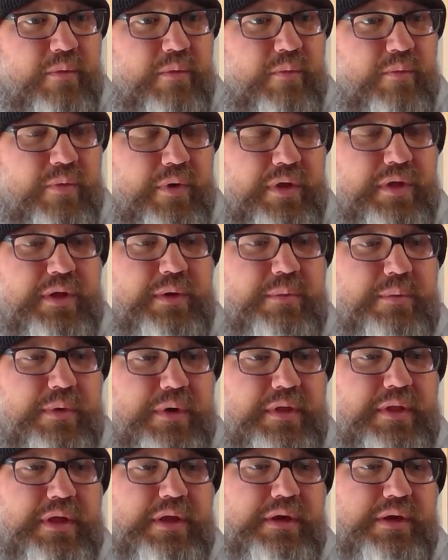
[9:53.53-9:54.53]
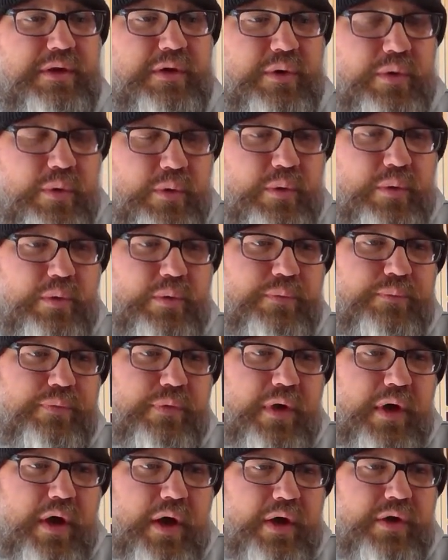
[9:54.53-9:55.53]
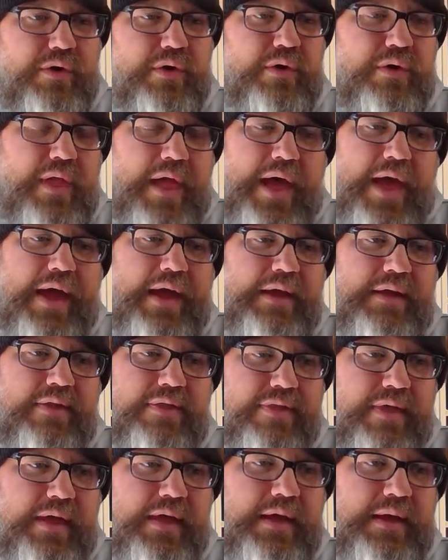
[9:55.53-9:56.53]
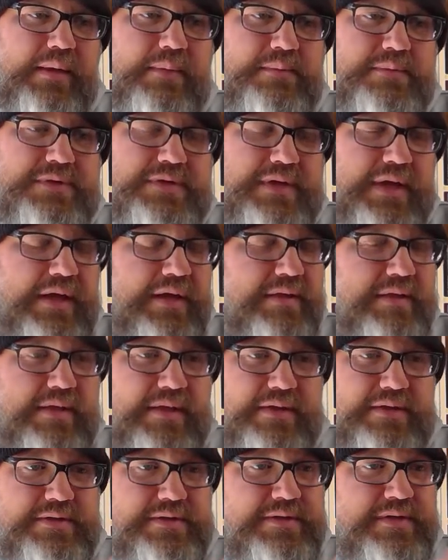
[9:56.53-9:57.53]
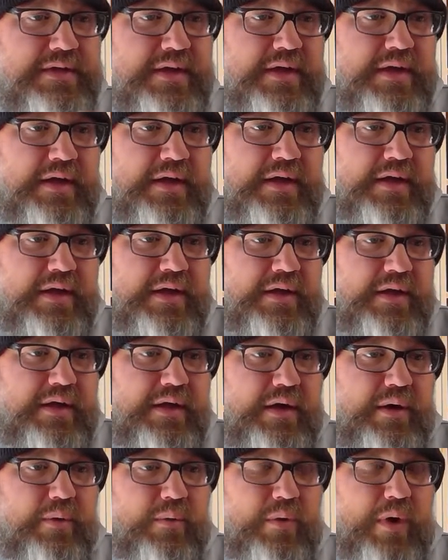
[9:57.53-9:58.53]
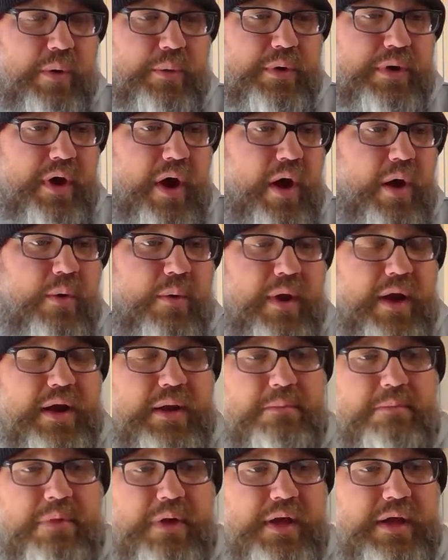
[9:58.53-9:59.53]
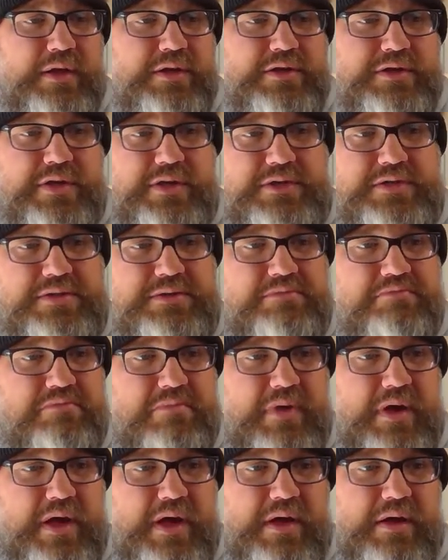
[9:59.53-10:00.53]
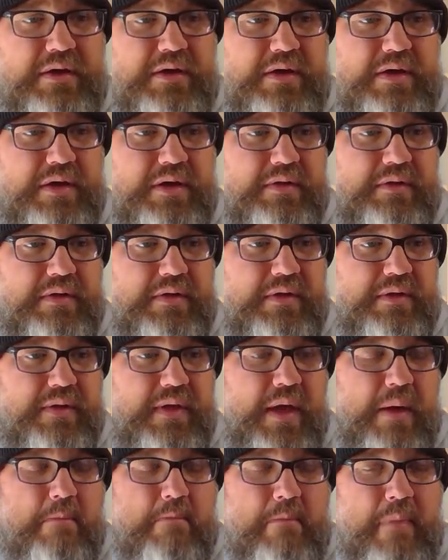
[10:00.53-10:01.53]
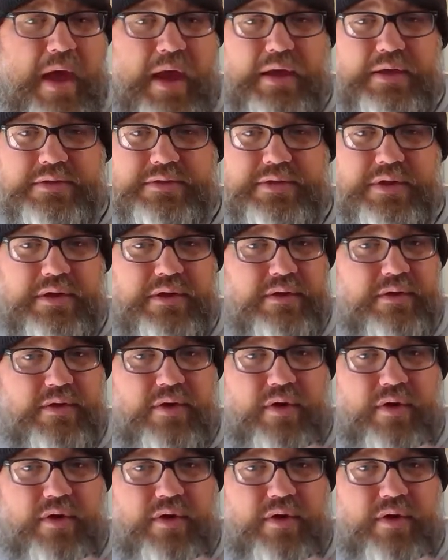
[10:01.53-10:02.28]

really, really cool underlying themes in this what would already be just amazing